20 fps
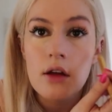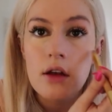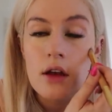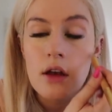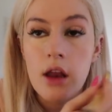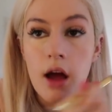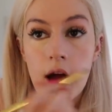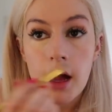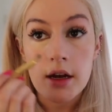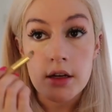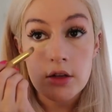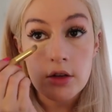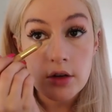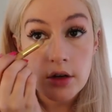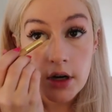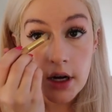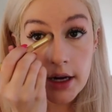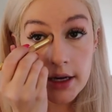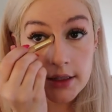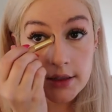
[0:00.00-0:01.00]
not
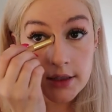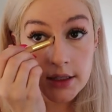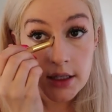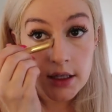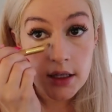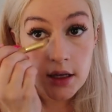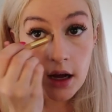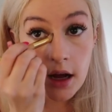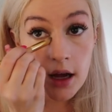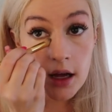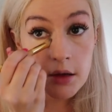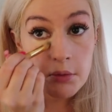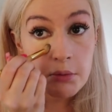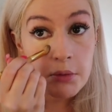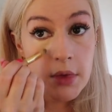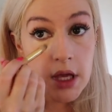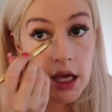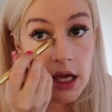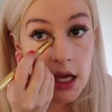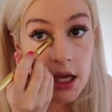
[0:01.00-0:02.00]
crazy
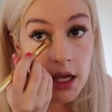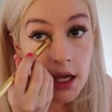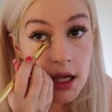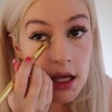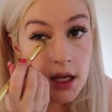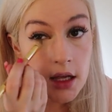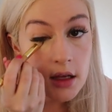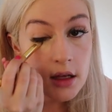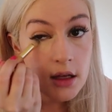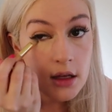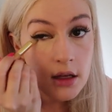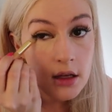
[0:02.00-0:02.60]
on me.